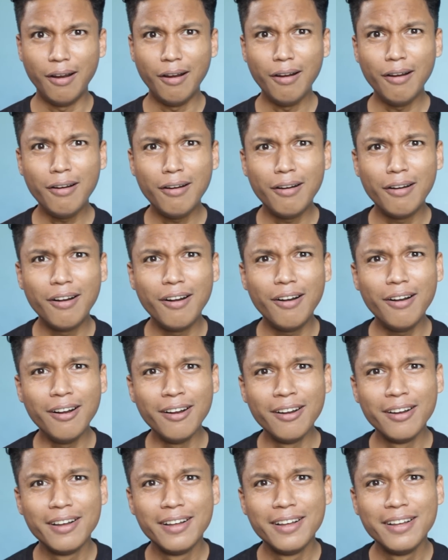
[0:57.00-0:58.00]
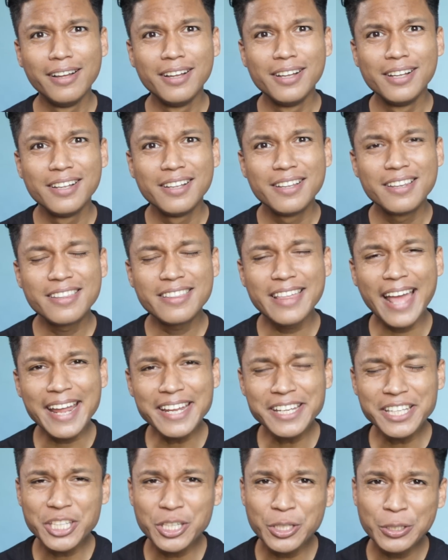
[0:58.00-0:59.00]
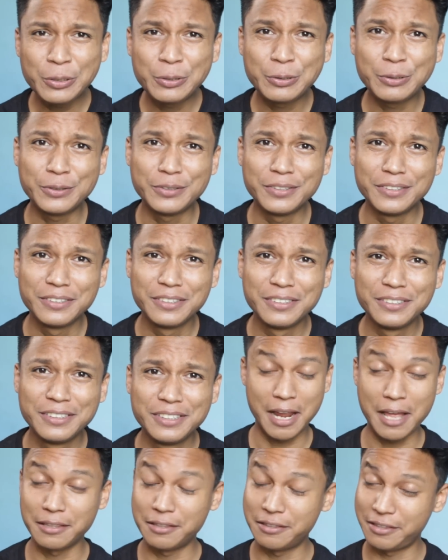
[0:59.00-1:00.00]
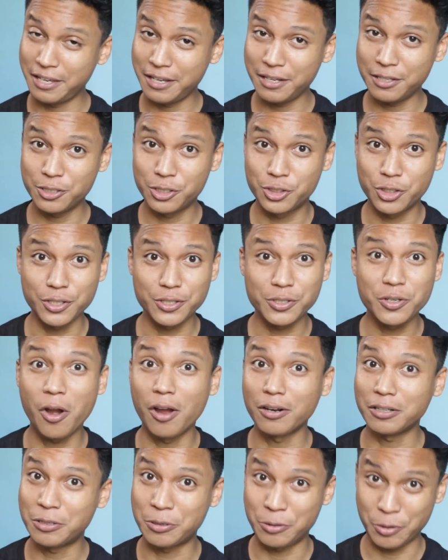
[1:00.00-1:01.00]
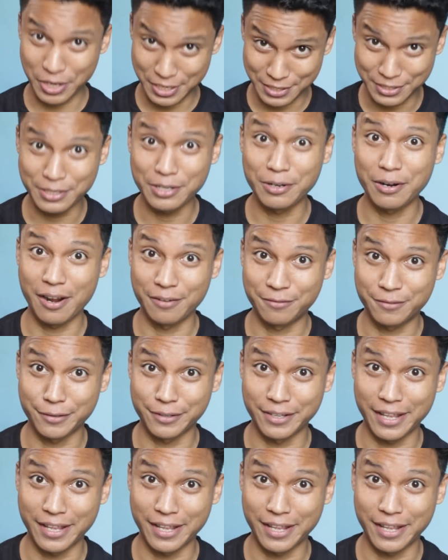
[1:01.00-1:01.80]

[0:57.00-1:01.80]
Aww, thank you. And things just got crazier after